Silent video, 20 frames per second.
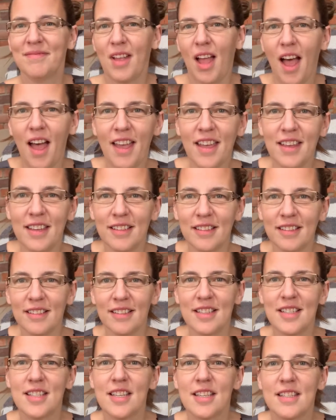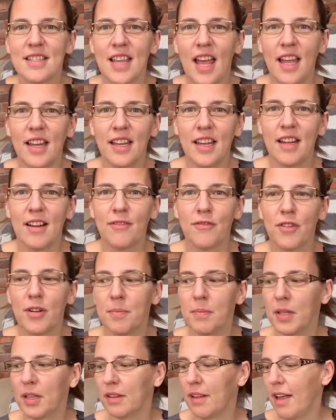Hi, this is Anita
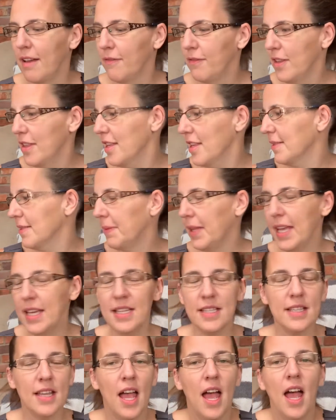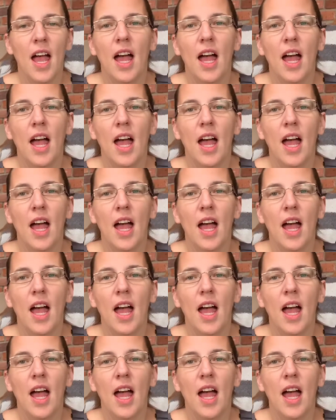from Life in This Place.